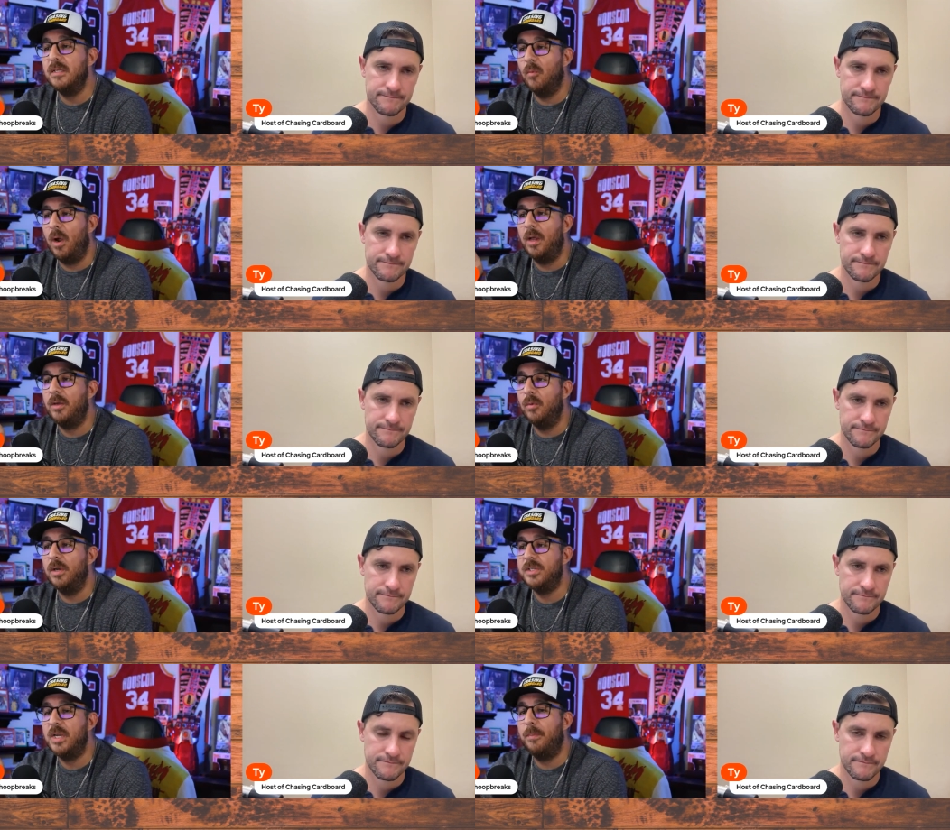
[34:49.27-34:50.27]
Speaker 1: why you were
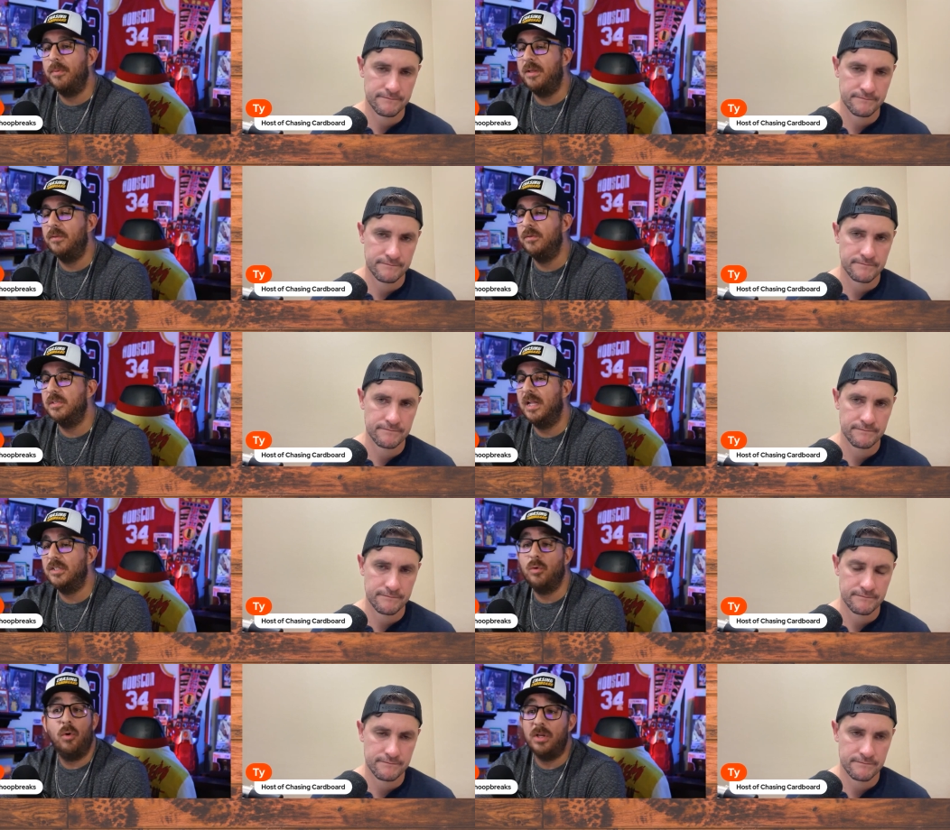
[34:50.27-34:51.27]
in jeopardy of losing that
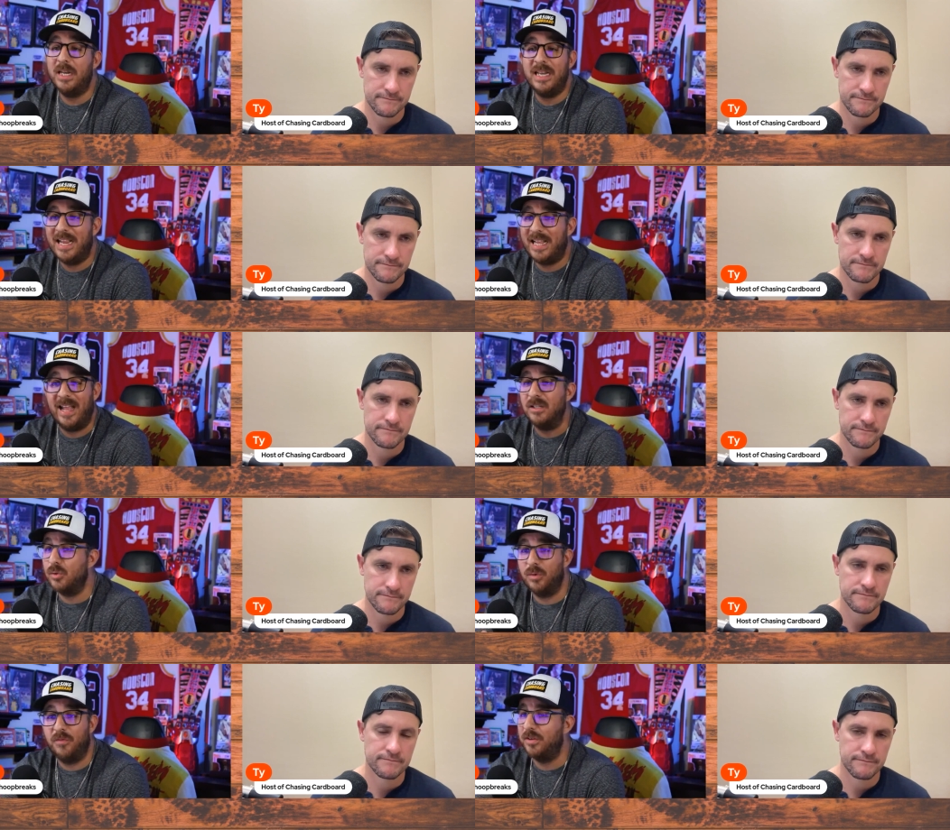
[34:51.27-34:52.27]
store or getting it
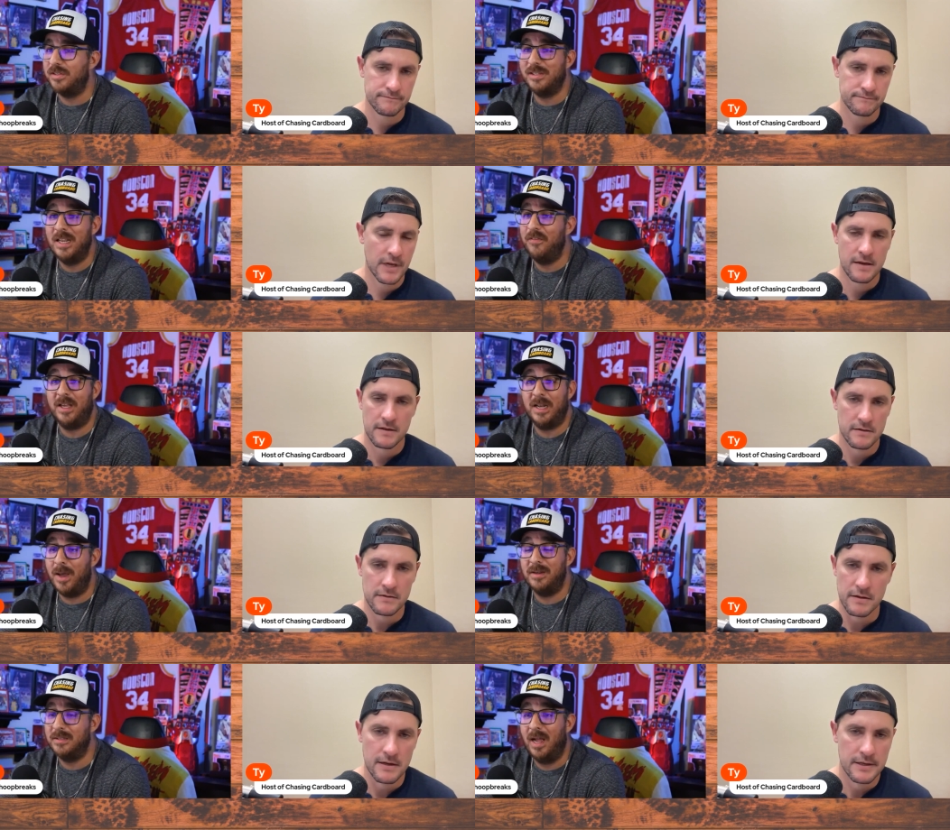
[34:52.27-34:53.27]
canceled for a significant
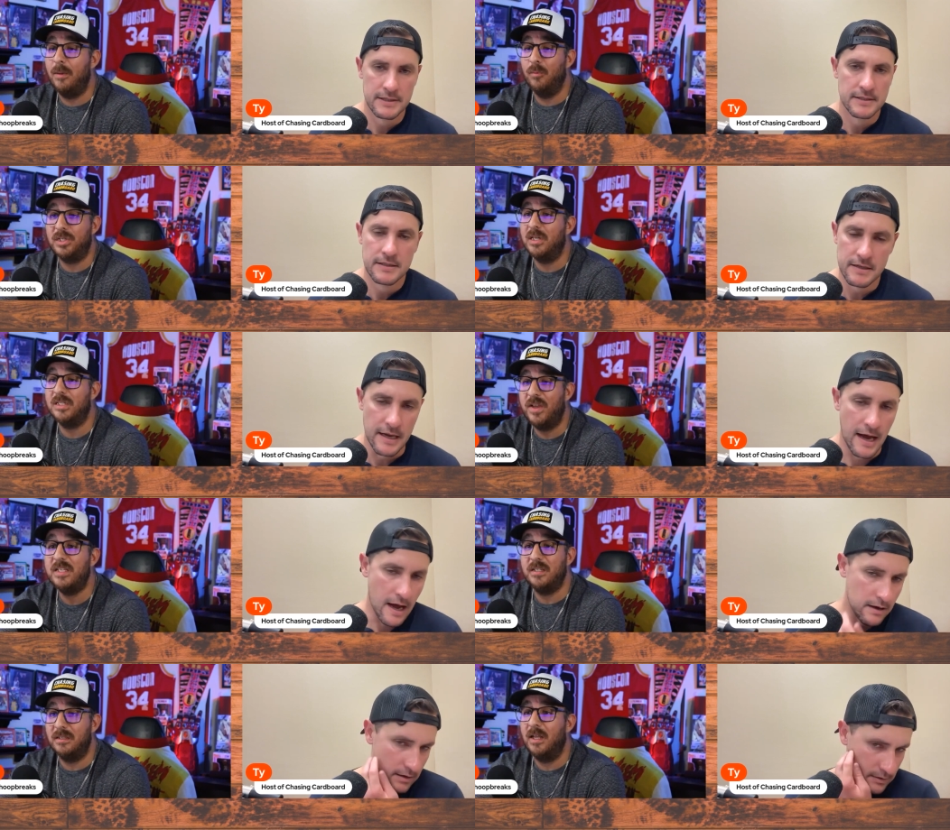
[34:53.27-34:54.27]
amount of time, which let's face
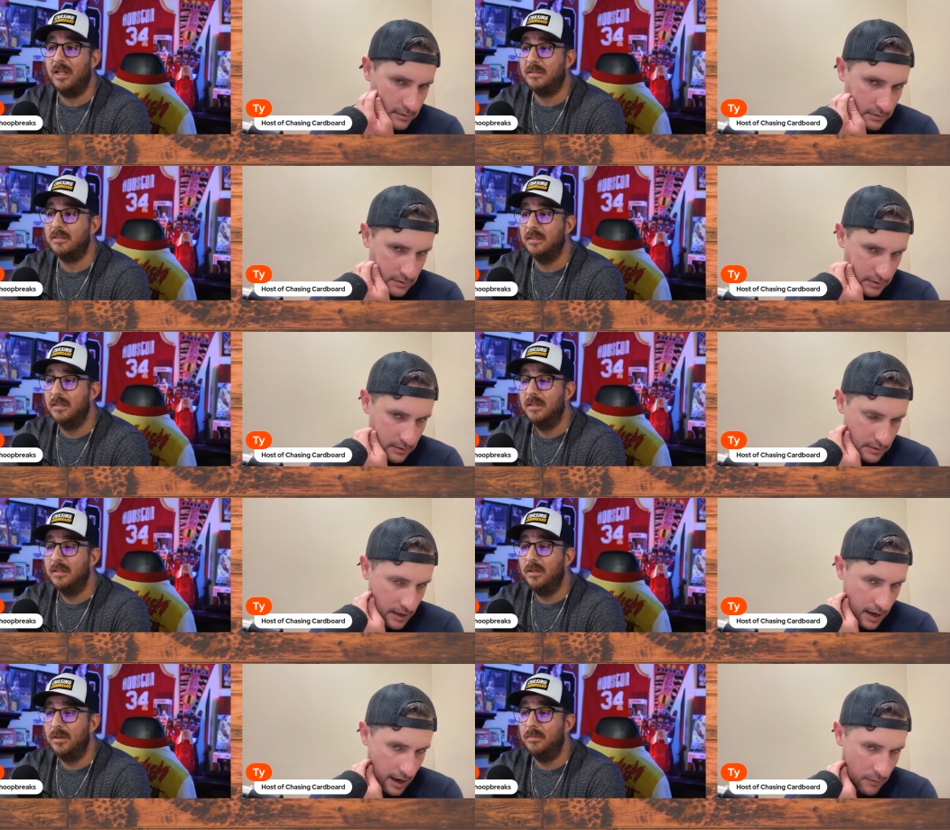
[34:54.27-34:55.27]
yeah, it, that's
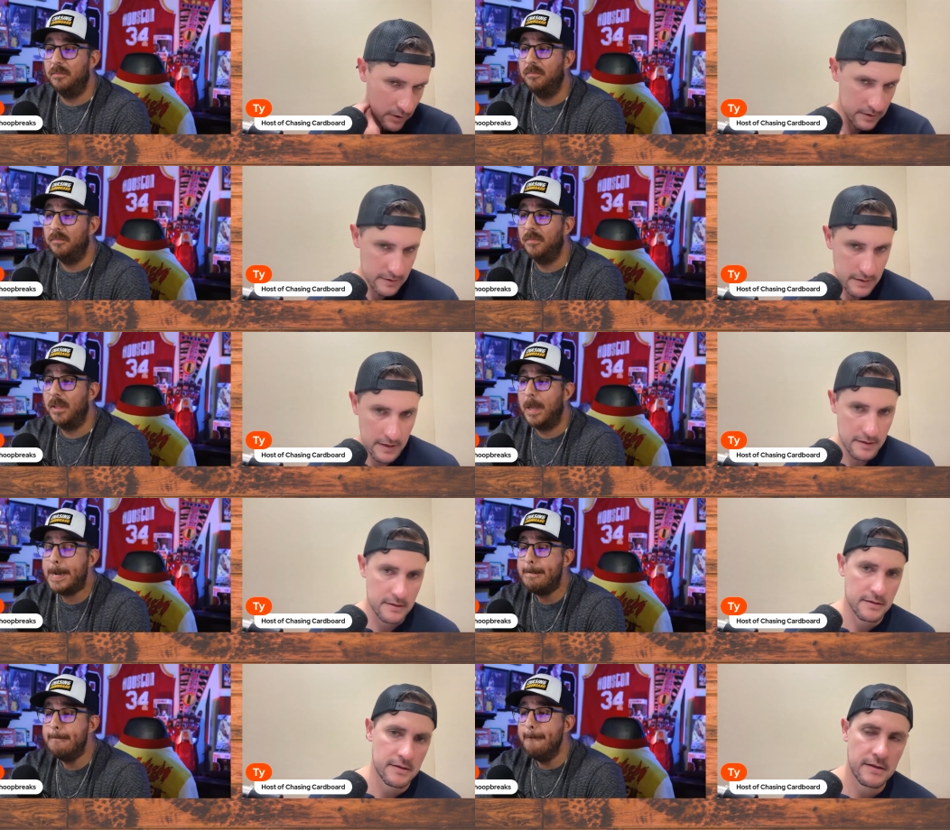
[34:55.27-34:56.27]
yeah, you
Speaker 2: know, I wouldn't
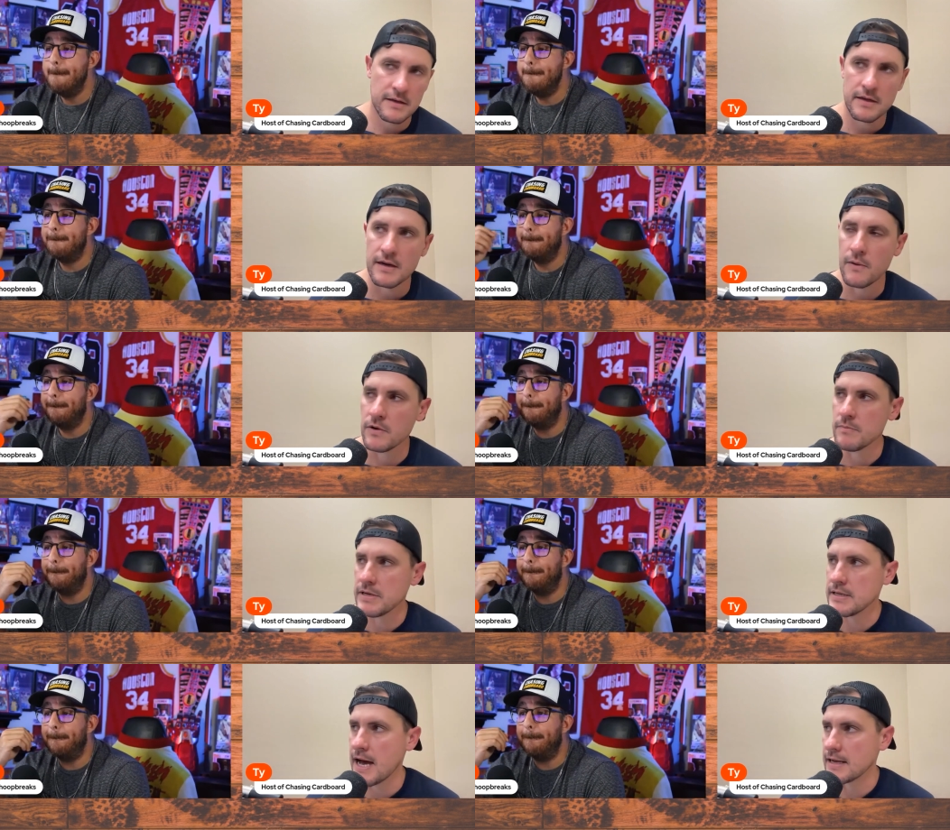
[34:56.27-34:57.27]
I wouldn't
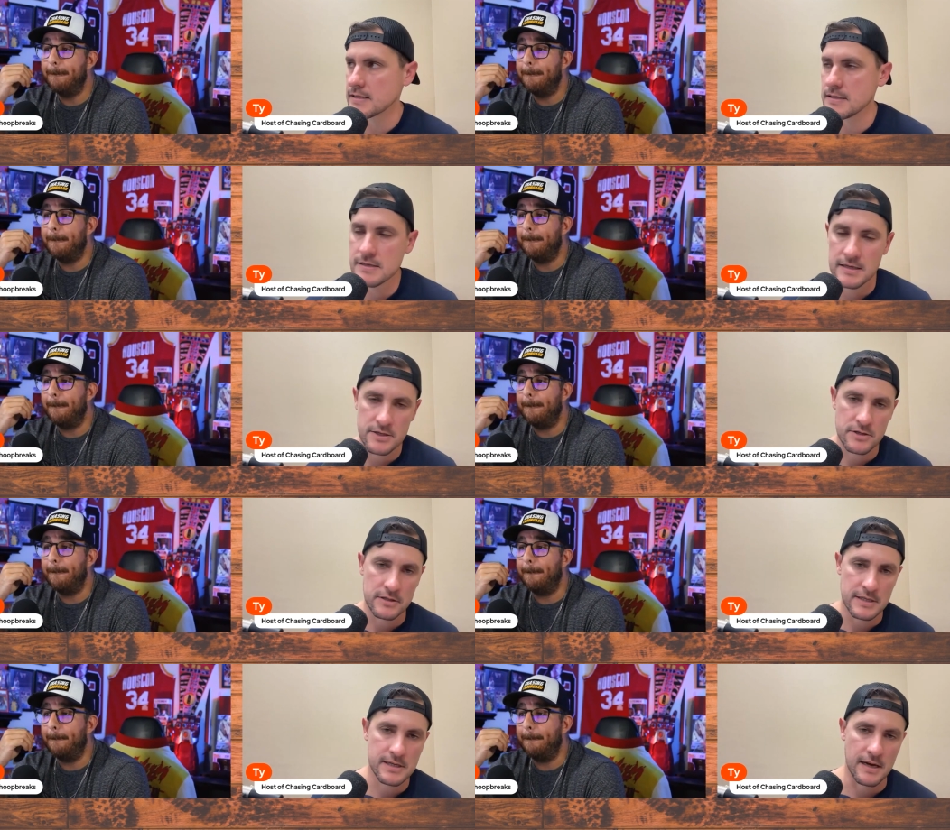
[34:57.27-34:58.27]
be that
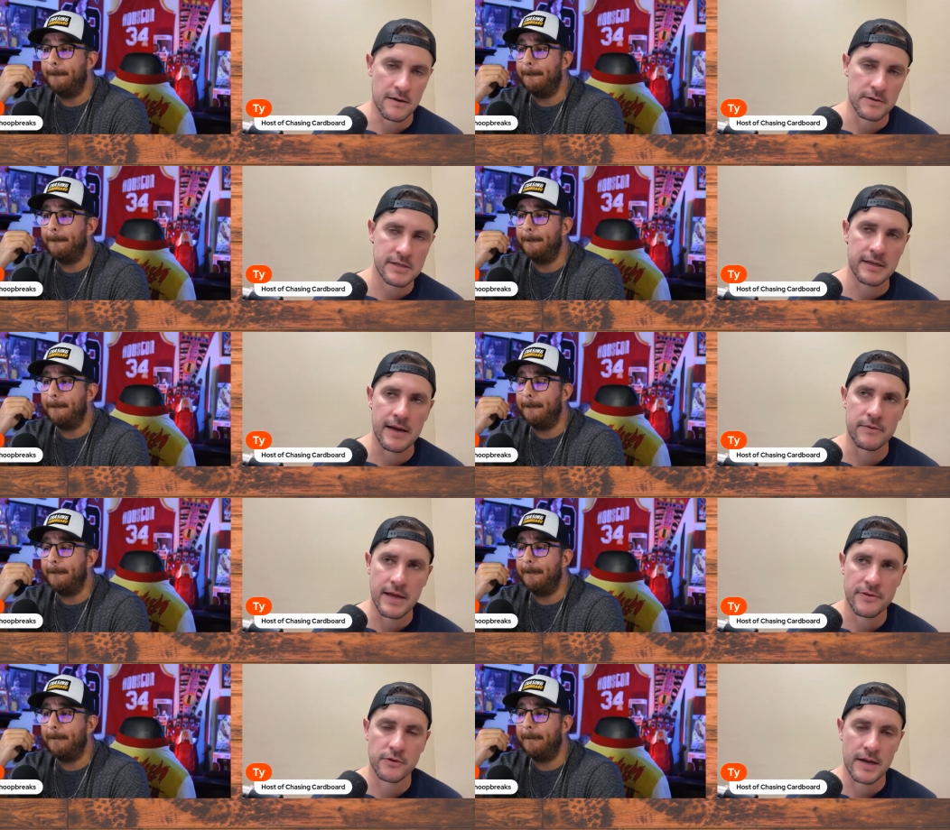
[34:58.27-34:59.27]
sensationalist. I, I, would say they
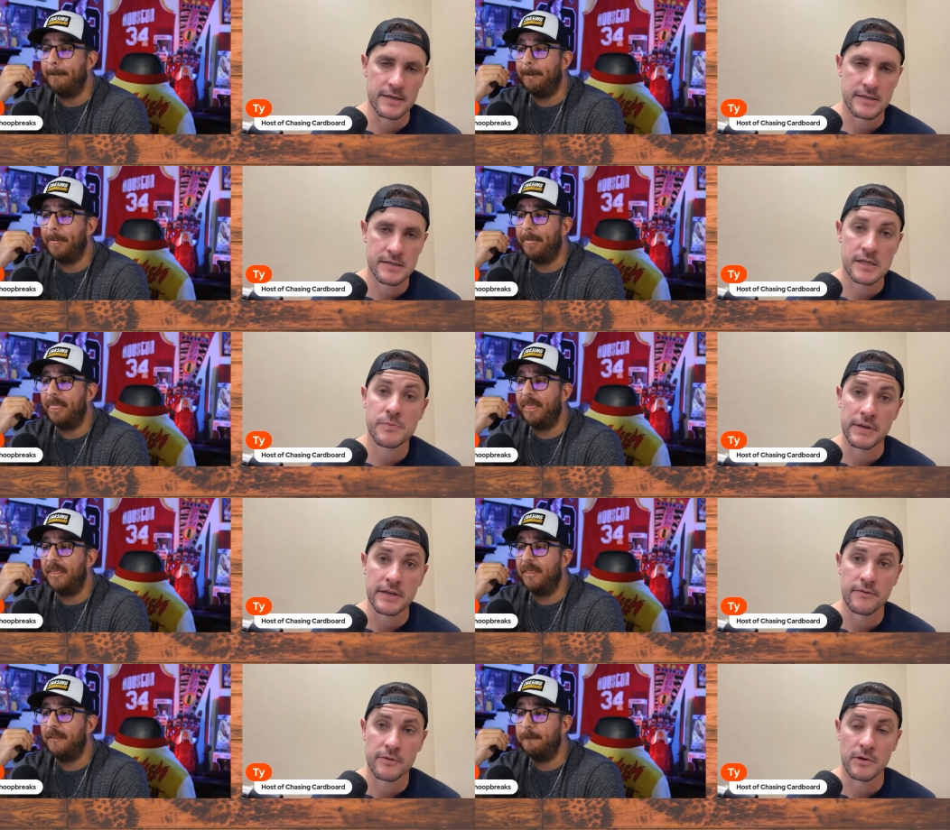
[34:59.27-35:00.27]
they threatened to
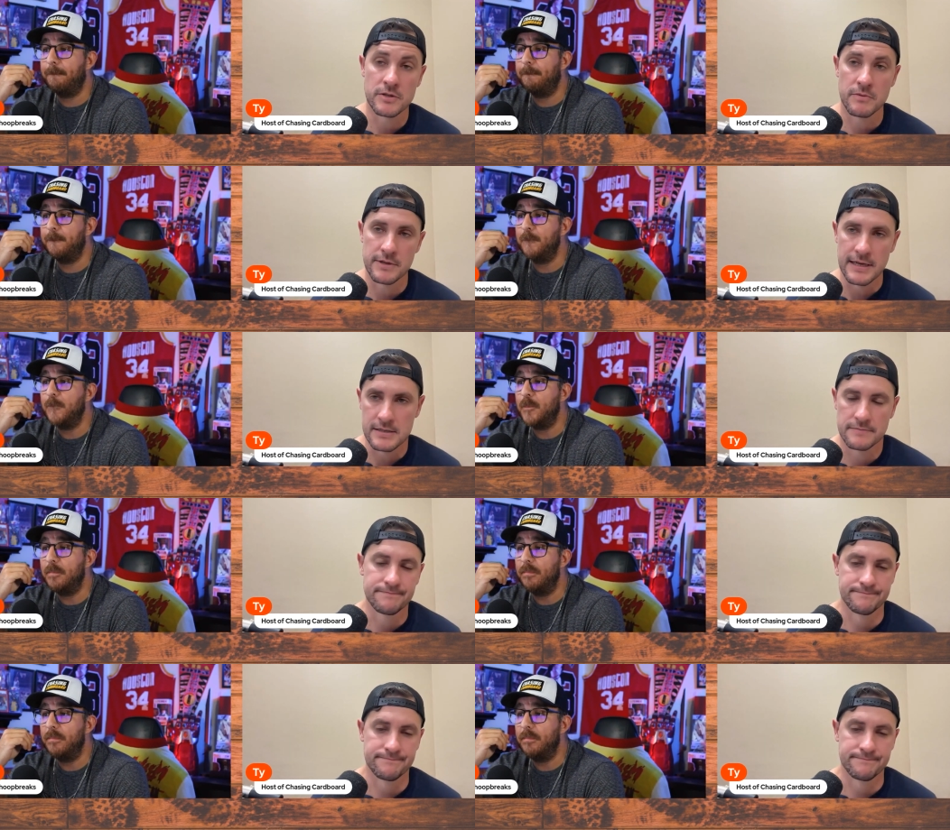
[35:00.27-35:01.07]
suspend it for multiple days.